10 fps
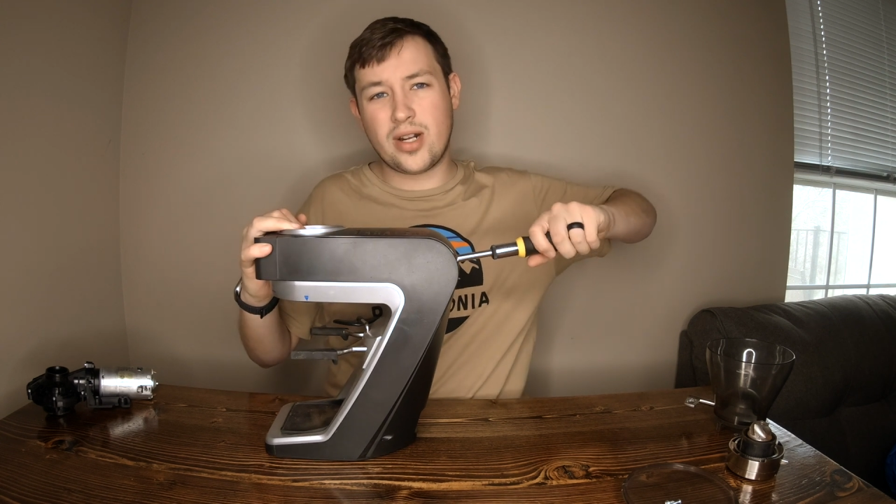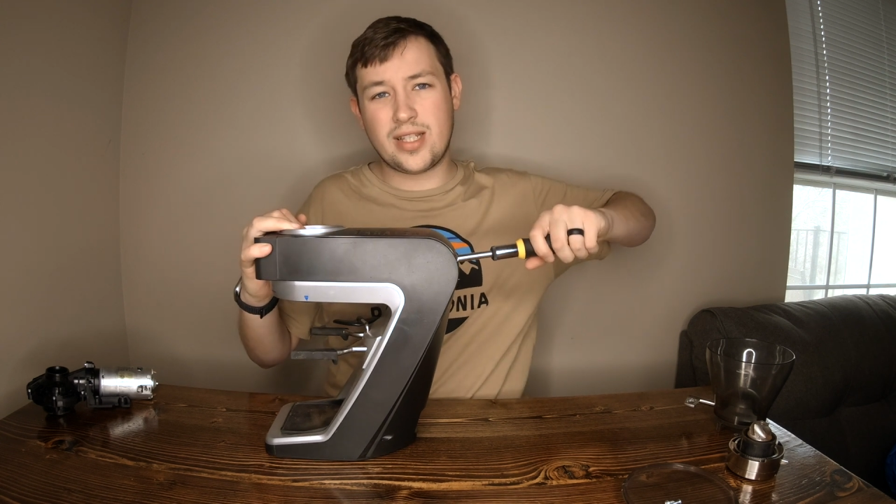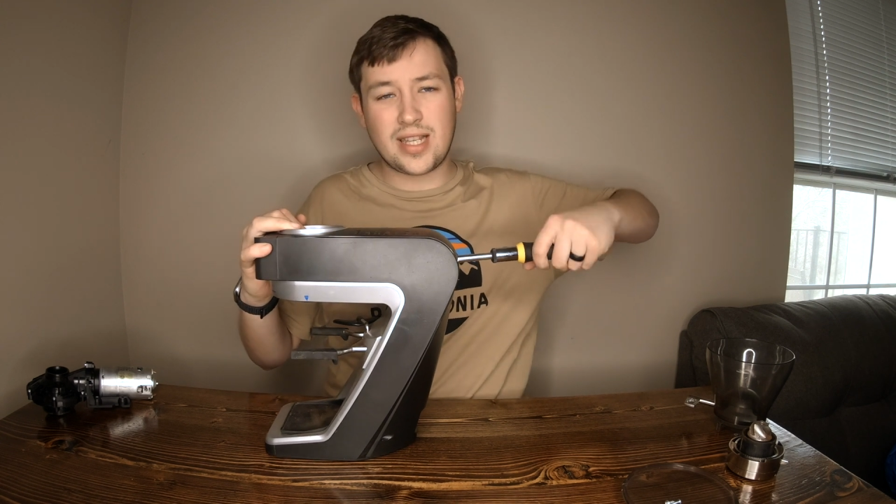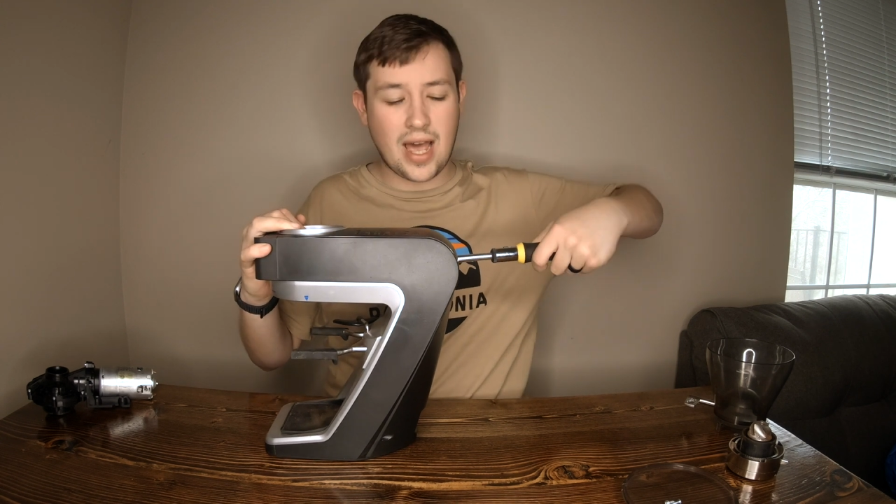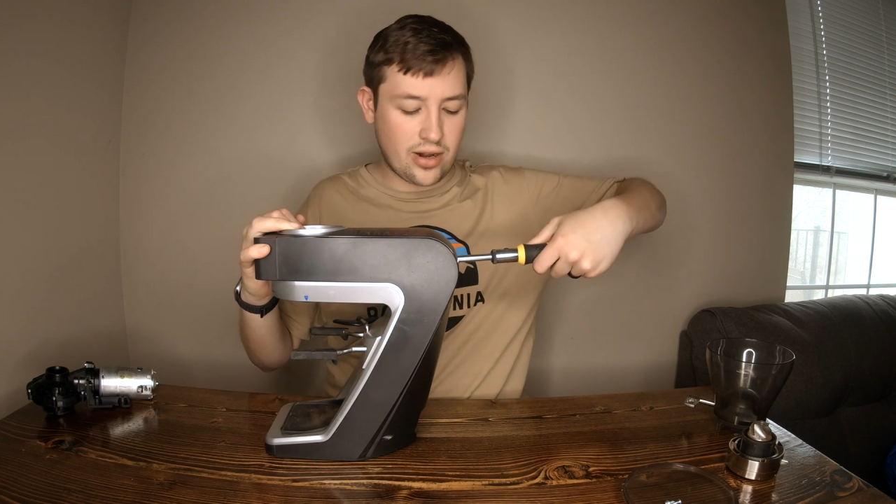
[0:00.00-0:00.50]

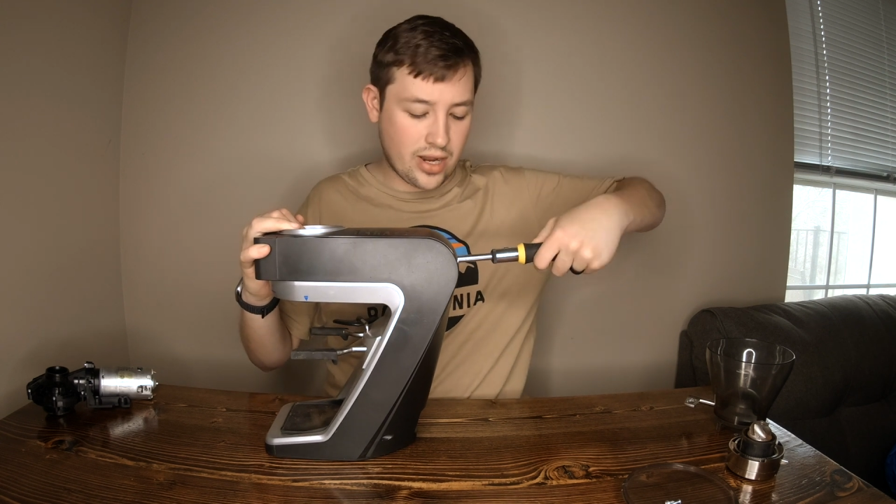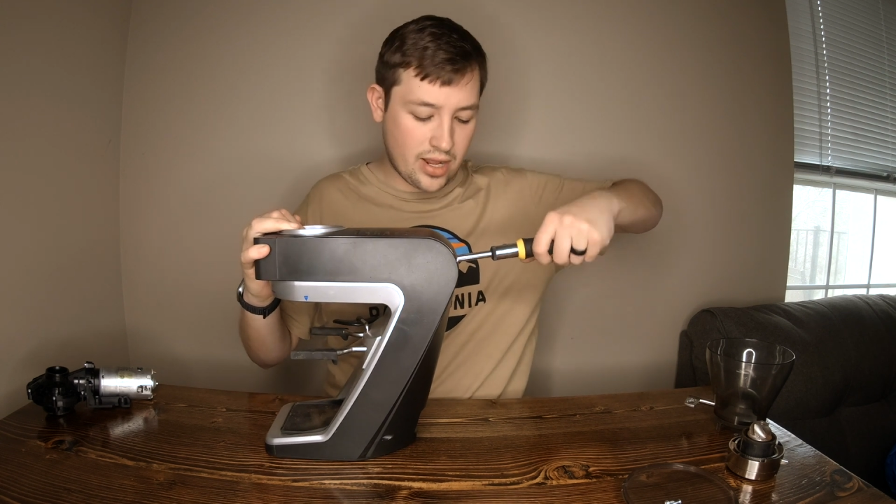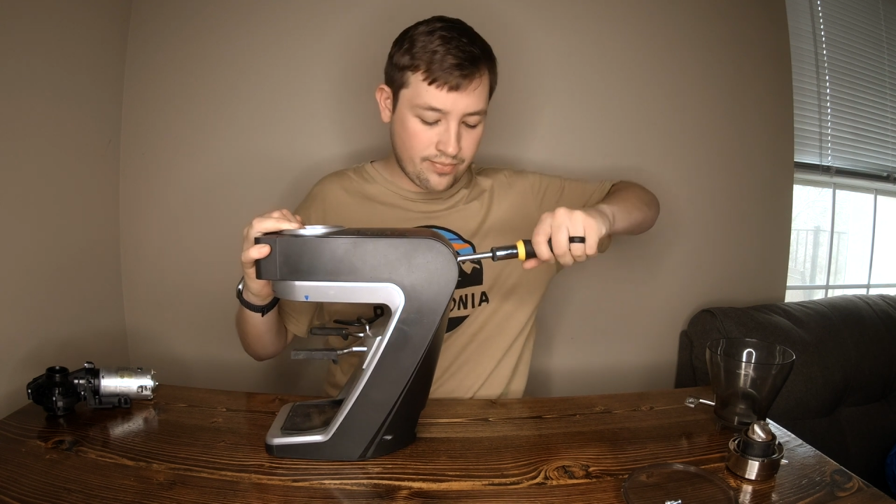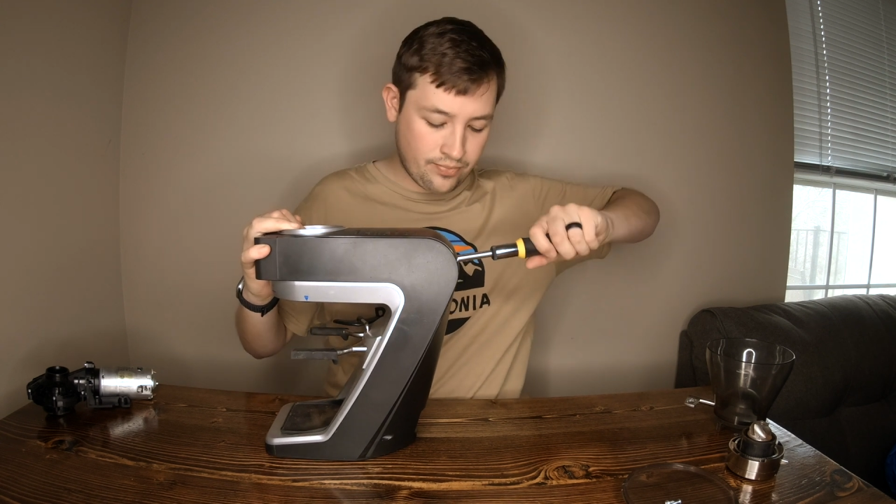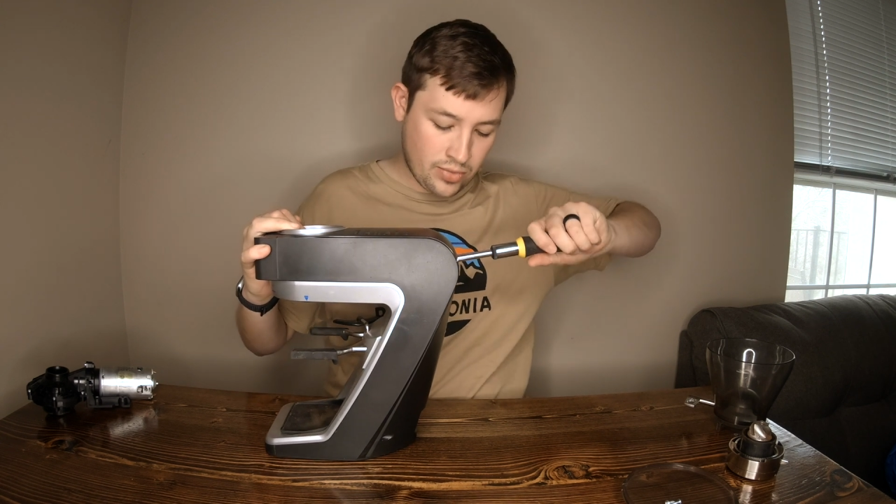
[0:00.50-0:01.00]

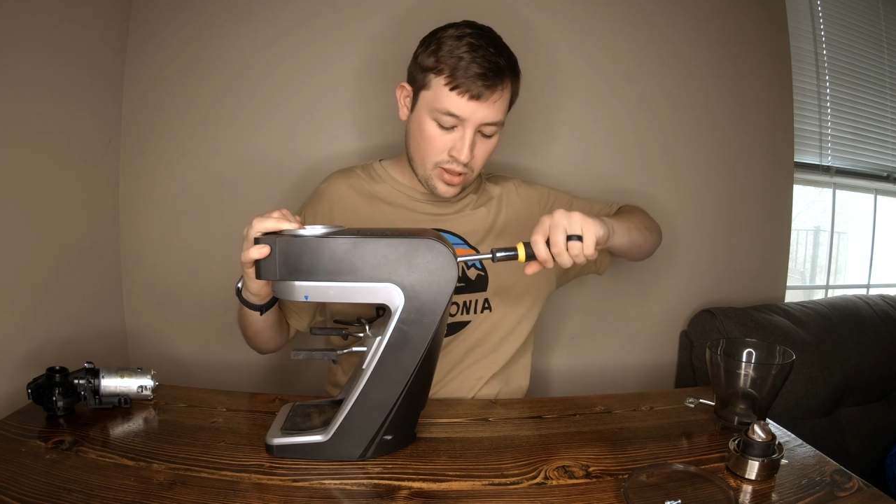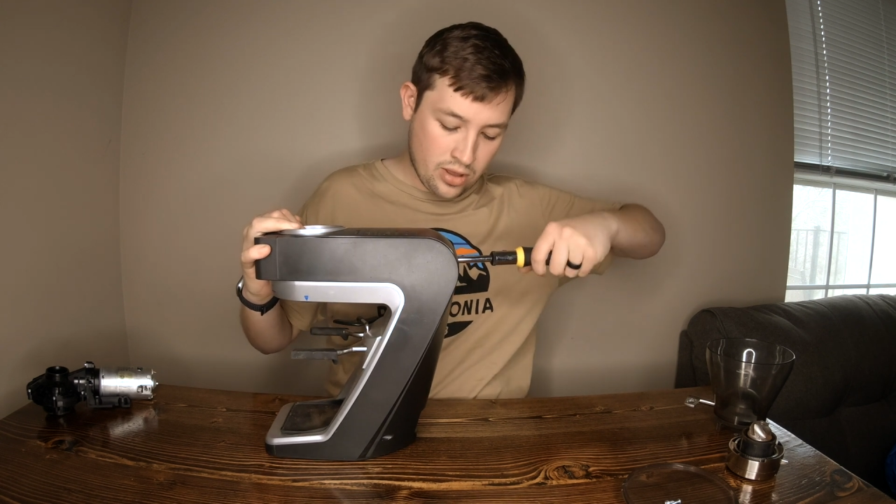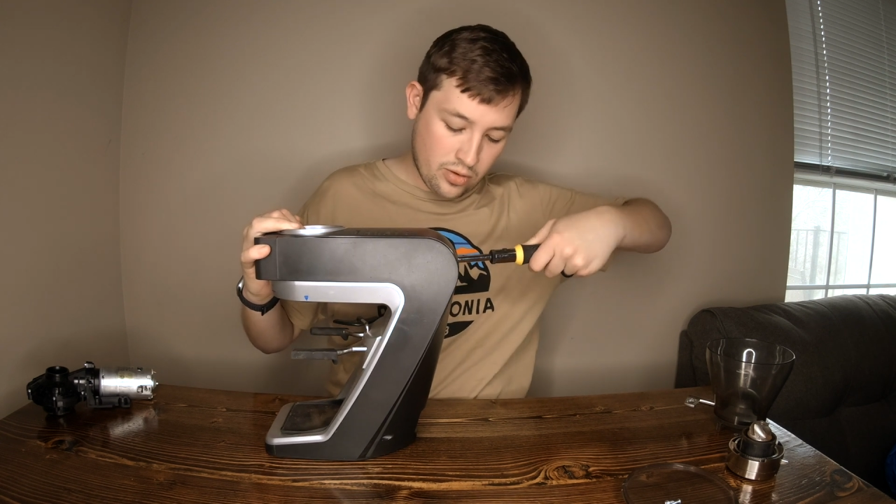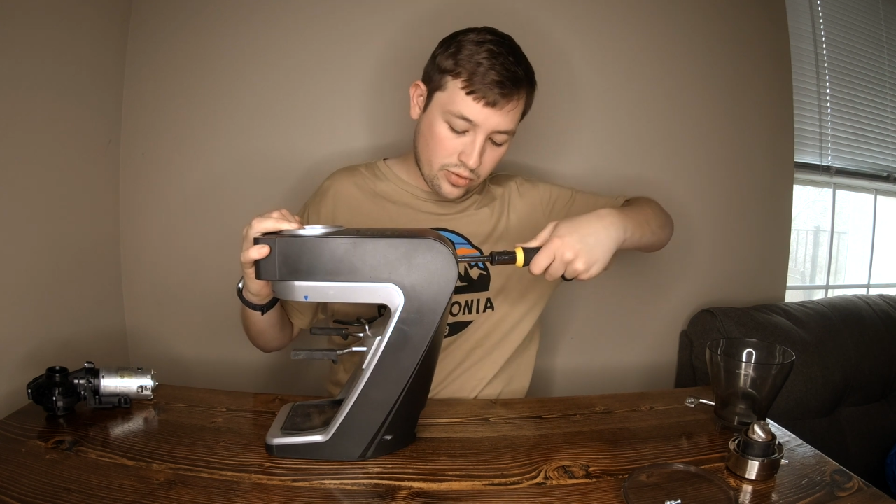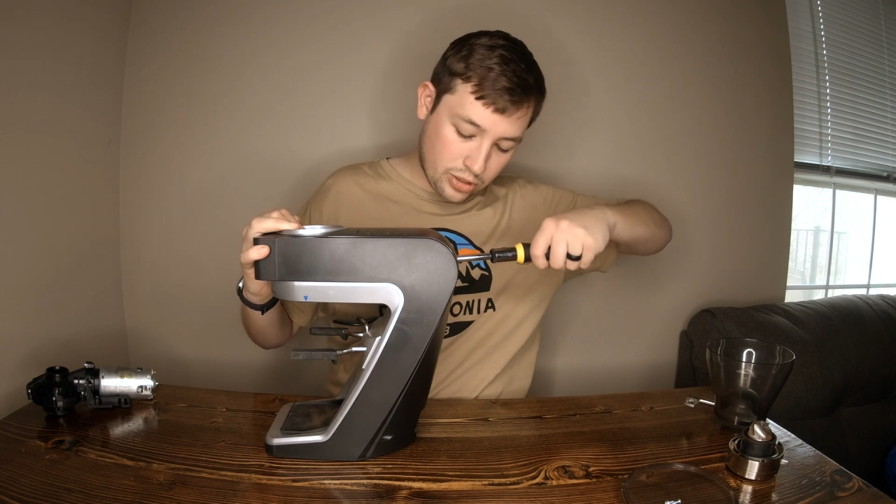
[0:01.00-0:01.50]
Saturday,
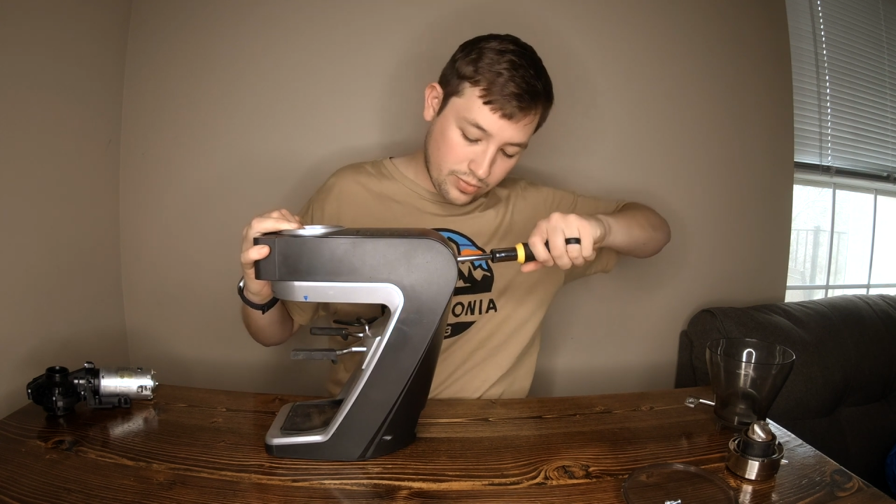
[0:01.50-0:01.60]
which